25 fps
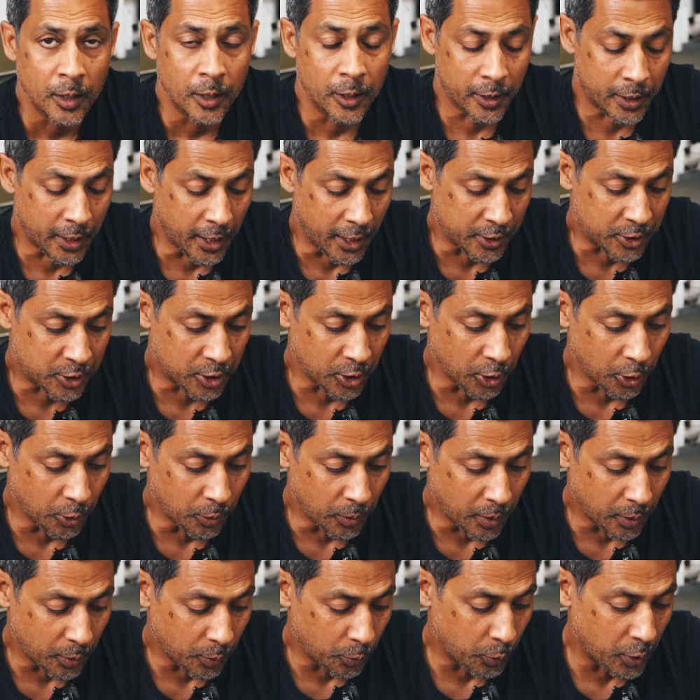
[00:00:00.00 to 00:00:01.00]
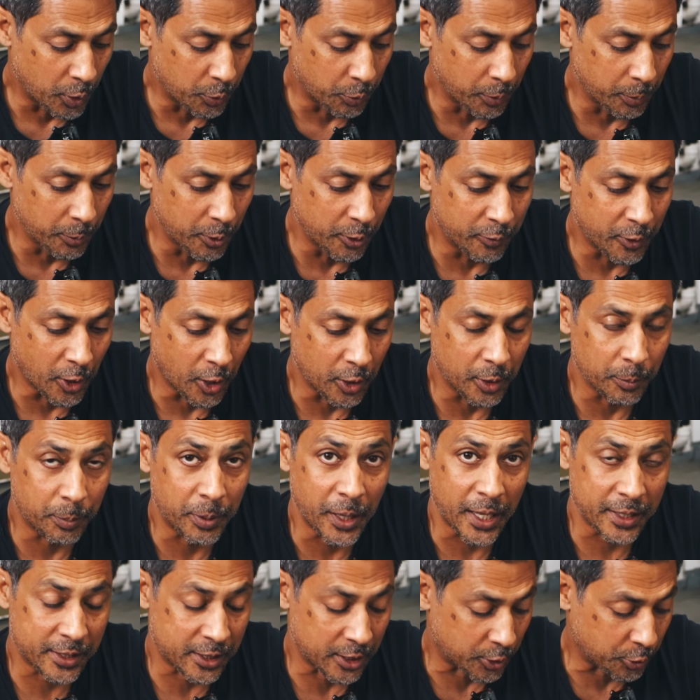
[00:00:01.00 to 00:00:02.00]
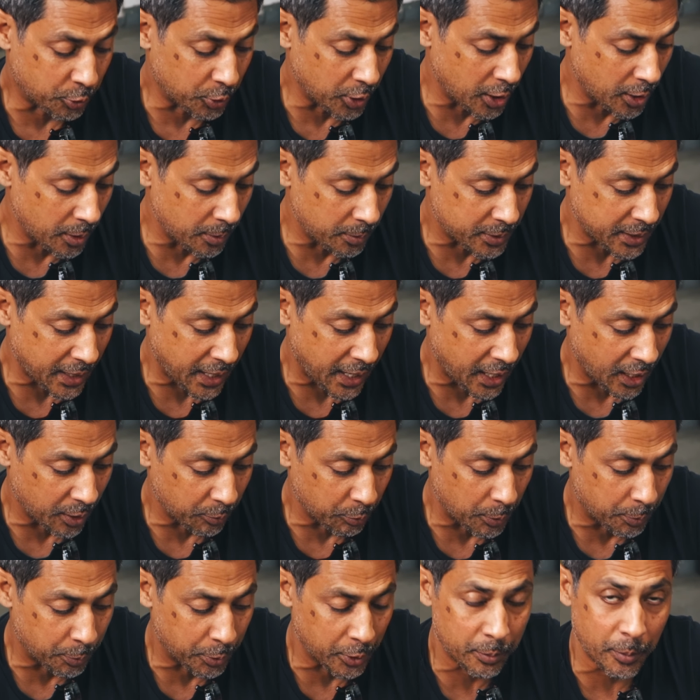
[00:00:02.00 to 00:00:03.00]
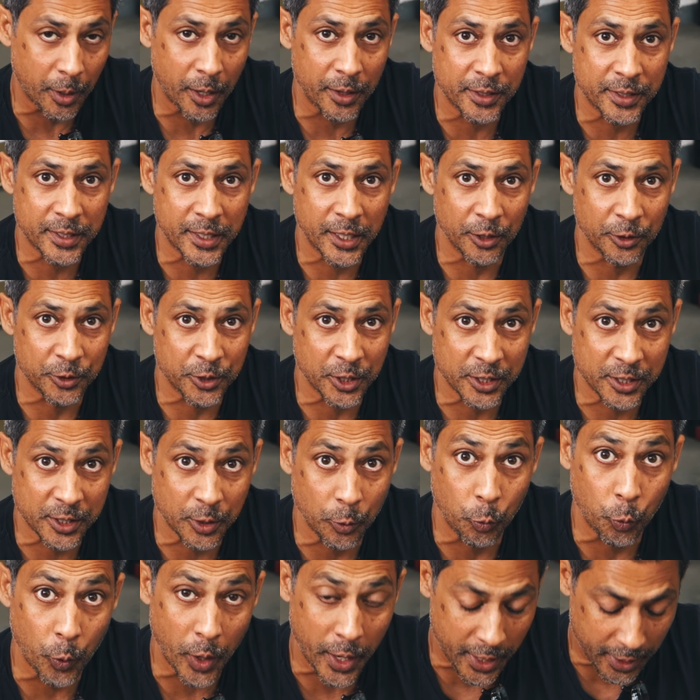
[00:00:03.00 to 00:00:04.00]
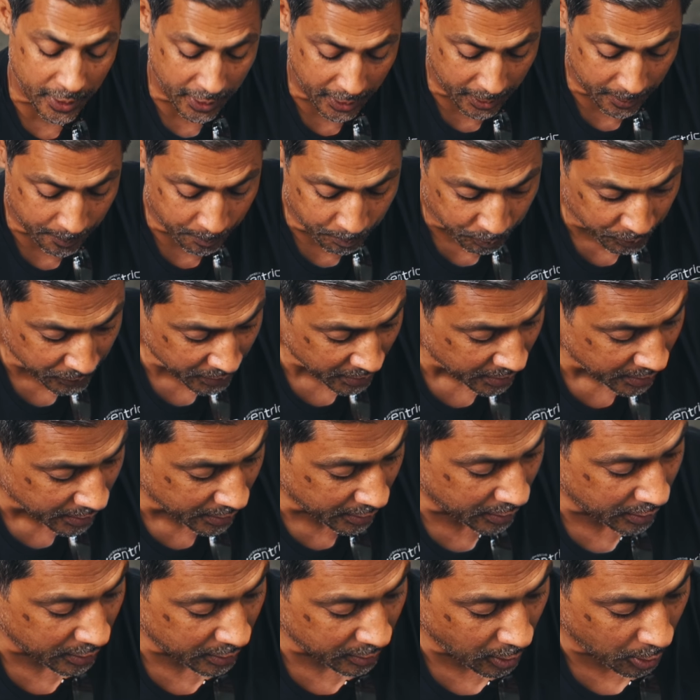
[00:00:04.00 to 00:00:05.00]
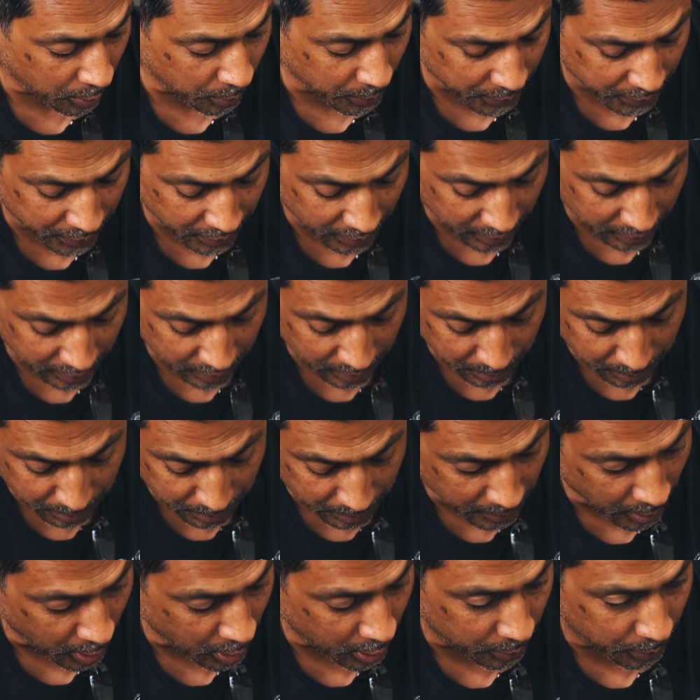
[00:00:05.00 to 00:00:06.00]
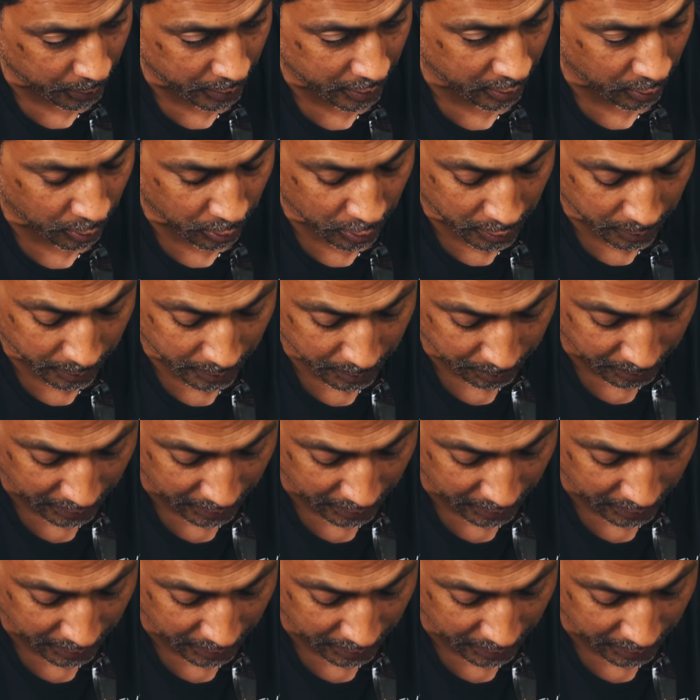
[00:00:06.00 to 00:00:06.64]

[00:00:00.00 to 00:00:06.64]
All right, guys, so we removed all the plastic trims and we put them on the scale just to weigh them, along with the hardware to hold them in